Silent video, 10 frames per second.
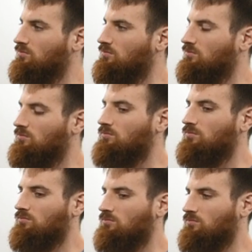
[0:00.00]

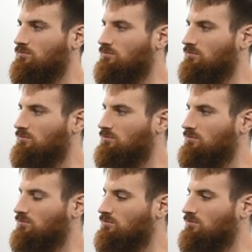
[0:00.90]

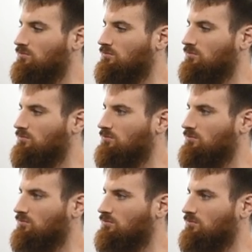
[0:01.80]

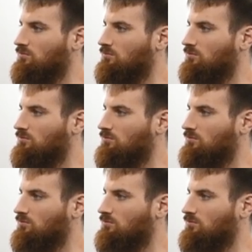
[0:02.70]
(silent)